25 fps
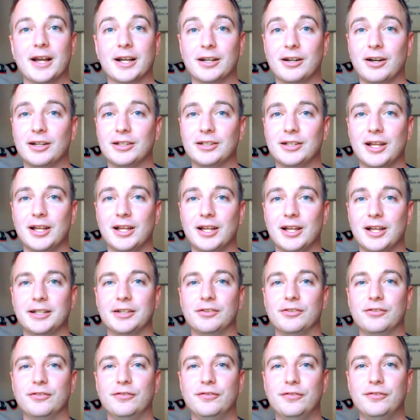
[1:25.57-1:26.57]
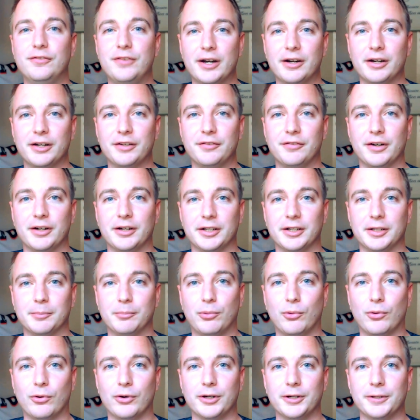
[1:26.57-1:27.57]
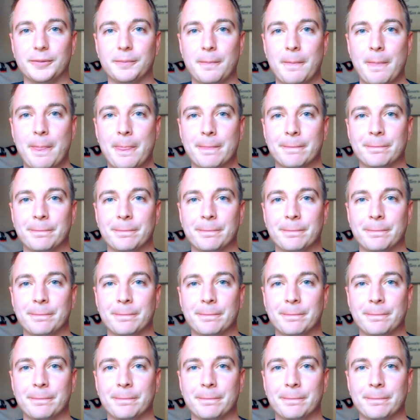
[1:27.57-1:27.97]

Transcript: That cut line is very, very important.